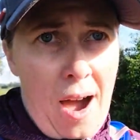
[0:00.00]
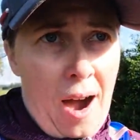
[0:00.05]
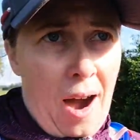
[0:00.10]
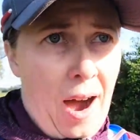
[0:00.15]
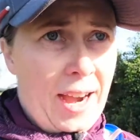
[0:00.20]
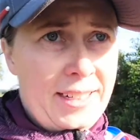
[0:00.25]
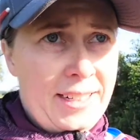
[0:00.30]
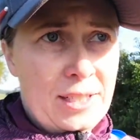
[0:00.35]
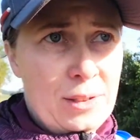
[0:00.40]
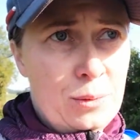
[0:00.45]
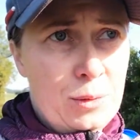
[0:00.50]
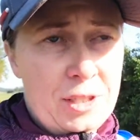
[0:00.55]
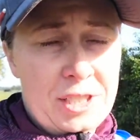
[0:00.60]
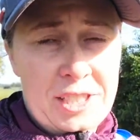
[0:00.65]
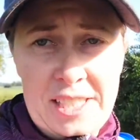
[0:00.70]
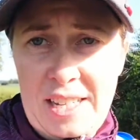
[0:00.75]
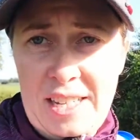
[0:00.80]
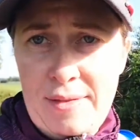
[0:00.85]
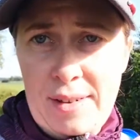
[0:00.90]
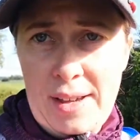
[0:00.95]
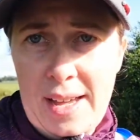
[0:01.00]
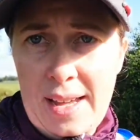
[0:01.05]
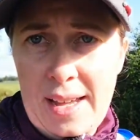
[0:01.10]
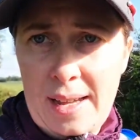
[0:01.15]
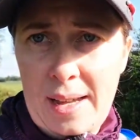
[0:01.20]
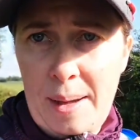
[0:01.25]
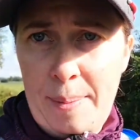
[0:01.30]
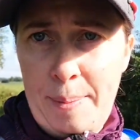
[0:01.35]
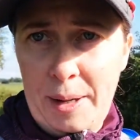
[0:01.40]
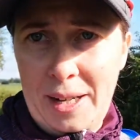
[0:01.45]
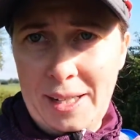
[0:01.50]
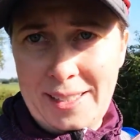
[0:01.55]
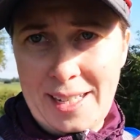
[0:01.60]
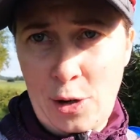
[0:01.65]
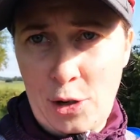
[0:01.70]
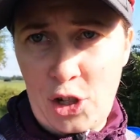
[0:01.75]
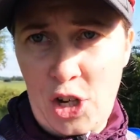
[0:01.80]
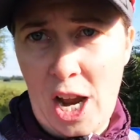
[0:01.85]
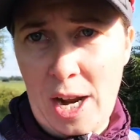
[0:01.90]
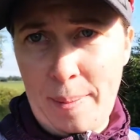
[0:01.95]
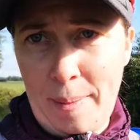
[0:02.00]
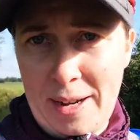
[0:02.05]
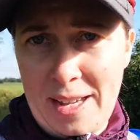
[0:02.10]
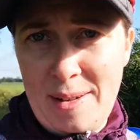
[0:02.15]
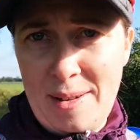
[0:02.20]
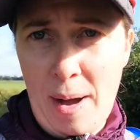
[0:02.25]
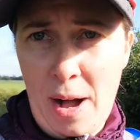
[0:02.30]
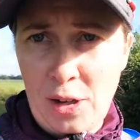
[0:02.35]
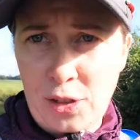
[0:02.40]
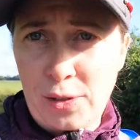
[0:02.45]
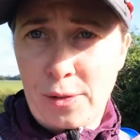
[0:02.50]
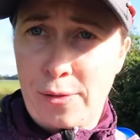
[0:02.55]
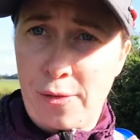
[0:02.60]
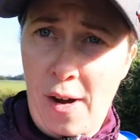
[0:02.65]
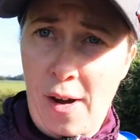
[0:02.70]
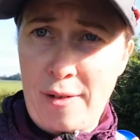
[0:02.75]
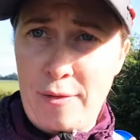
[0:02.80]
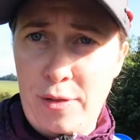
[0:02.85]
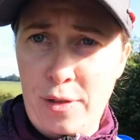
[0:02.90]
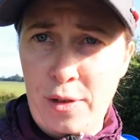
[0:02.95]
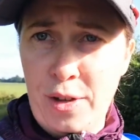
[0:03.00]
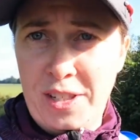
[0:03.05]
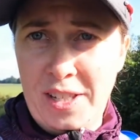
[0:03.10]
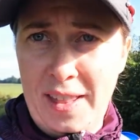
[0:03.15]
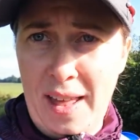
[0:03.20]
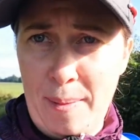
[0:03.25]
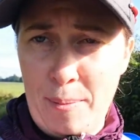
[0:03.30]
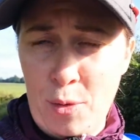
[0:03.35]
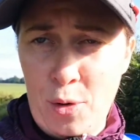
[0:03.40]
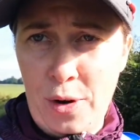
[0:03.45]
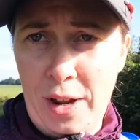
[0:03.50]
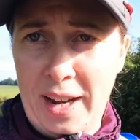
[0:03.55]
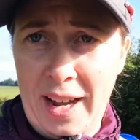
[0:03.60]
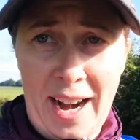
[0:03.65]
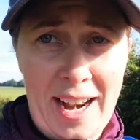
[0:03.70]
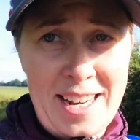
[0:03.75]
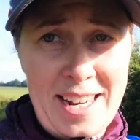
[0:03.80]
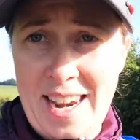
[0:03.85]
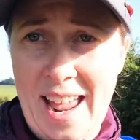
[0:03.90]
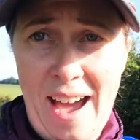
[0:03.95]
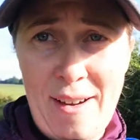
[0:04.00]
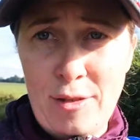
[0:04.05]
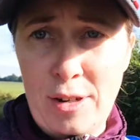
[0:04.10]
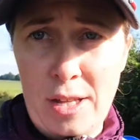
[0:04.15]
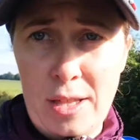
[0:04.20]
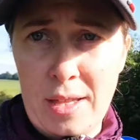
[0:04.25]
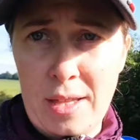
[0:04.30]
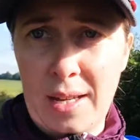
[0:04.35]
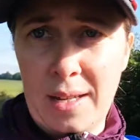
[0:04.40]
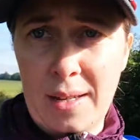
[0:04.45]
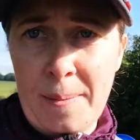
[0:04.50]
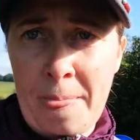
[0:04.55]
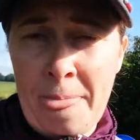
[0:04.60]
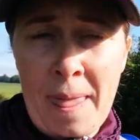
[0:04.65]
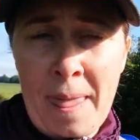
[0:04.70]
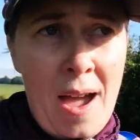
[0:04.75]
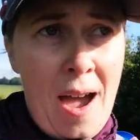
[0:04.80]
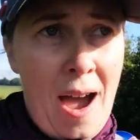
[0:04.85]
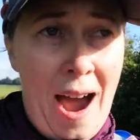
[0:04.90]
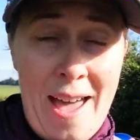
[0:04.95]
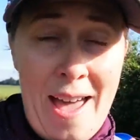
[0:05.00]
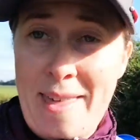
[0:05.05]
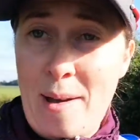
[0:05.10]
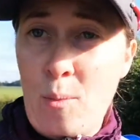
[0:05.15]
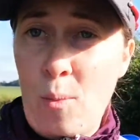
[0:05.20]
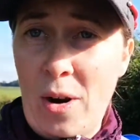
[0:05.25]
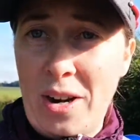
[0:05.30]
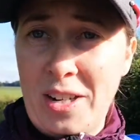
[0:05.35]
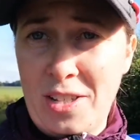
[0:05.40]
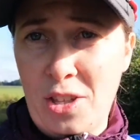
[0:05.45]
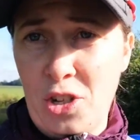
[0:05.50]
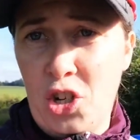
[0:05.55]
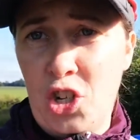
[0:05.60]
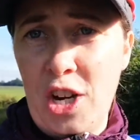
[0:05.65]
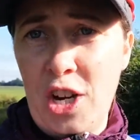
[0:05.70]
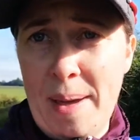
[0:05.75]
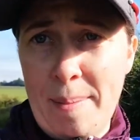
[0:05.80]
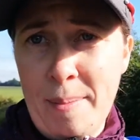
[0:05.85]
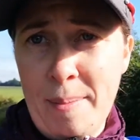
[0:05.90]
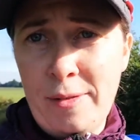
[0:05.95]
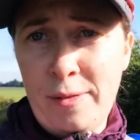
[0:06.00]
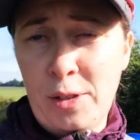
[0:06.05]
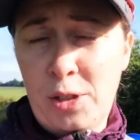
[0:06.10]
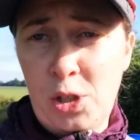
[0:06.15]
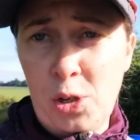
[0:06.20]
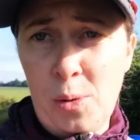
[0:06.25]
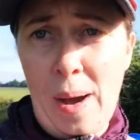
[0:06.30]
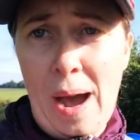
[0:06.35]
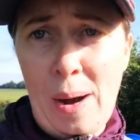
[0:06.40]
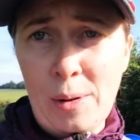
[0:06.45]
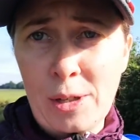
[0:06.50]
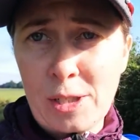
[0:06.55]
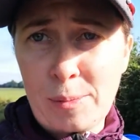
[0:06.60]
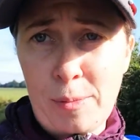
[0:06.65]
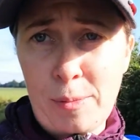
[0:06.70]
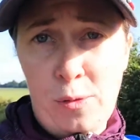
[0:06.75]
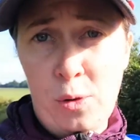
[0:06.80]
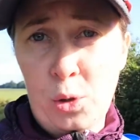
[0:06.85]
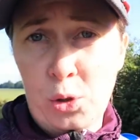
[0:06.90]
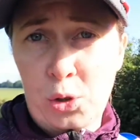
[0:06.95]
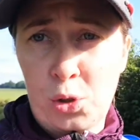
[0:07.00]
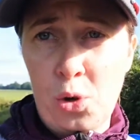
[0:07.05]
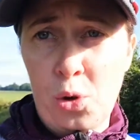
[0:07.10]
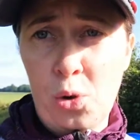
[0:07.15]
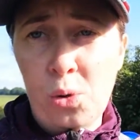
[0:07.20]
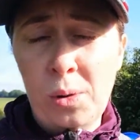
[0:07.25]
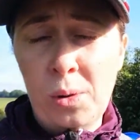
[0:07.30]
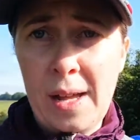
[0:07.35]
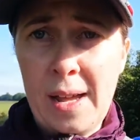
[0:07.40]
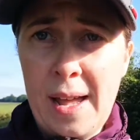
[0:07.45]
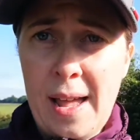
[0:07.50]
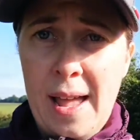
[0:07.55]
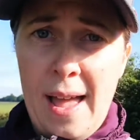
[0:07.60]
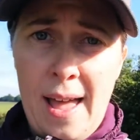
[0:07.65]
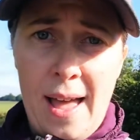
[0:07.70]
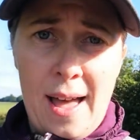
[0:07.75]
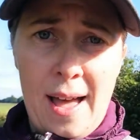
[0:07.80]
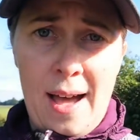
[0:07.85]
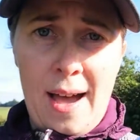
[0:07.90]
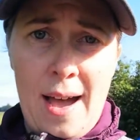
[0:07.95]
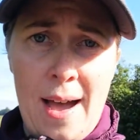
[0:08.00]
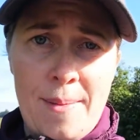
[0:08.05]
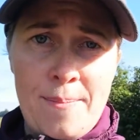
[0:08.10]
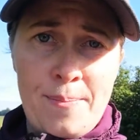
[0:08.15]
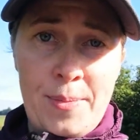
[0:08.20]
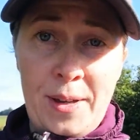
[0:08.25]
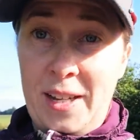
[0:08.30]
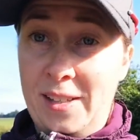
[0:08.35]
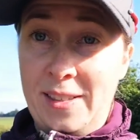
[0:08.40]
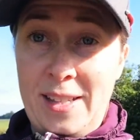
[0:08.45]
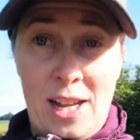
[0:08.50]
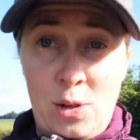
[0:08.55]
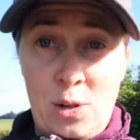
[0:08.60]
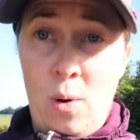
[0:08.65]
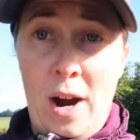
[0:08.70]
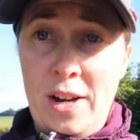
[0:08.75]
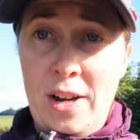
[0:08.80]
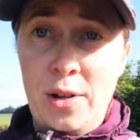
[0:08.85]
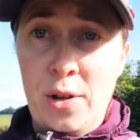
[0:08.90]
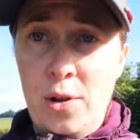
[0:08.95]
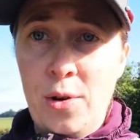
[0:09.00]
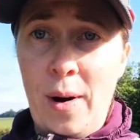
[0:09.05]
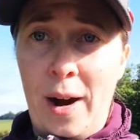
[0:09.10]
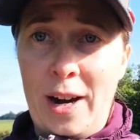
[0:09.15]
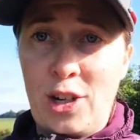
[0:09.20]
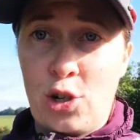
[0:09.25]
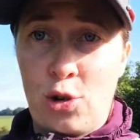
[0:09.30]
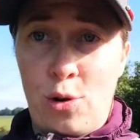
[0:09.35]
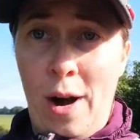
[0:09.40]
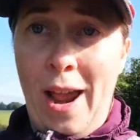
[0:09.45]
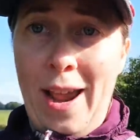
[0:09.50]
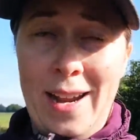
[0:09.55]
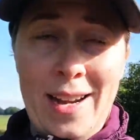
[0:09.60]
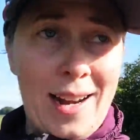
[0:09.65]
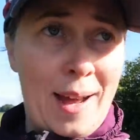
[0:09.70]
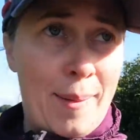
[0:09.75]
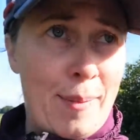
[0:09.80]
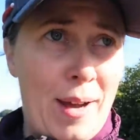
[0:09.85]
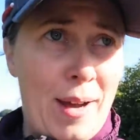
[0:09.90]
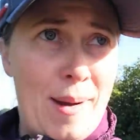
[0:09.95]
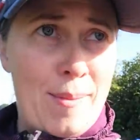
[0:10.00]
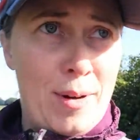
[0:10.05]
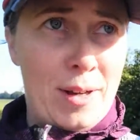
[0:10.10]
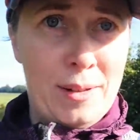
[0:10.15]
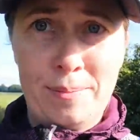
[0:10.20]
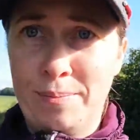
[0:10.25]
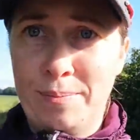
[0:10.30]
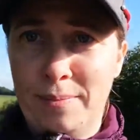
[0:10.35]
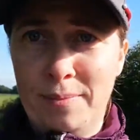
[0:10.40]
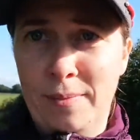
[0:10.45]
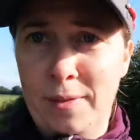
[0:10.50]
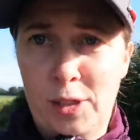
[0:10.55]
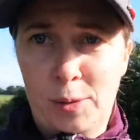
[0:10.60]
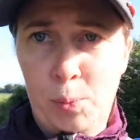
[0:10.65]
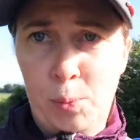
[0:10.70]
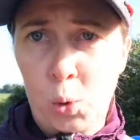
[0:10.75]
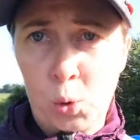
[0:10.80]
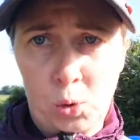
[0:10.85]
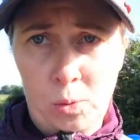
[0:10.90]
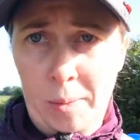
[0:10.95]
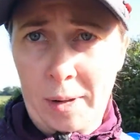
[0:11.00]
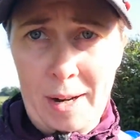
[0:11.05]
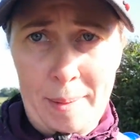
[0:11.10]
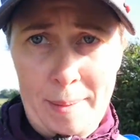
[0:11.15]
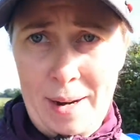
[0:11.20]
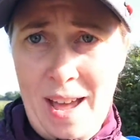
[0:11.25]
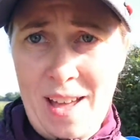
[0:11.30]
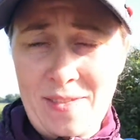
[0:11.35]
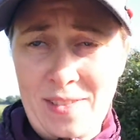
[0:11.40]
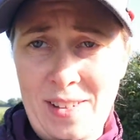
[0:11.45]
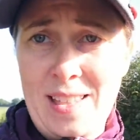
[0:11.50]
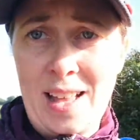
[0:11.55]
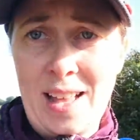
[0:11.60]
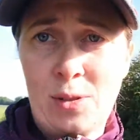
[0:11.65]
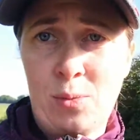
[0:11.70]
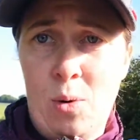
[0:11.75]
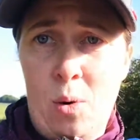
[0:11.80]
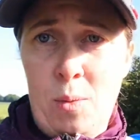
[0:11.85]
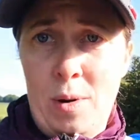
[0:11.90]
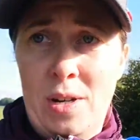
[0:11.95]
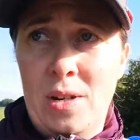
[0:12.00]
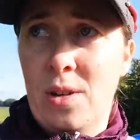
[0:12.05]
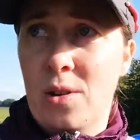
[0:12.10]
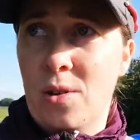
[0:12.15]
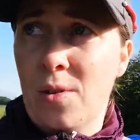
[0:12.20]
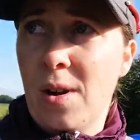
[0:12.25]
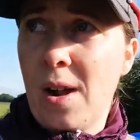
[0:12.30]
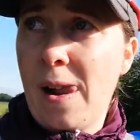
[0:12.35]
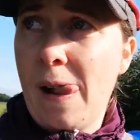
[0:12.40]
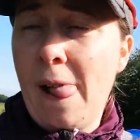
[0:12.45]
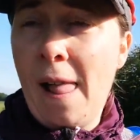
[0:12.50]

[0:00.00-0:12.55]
I didn't receive it because I'd checked my emails at 5:30 that morning and I didn't have anything. I then went to the gym for 2 hours before school, because that's what I do. I train, I'm a sportswoman, I'm an athlete, that's what we do.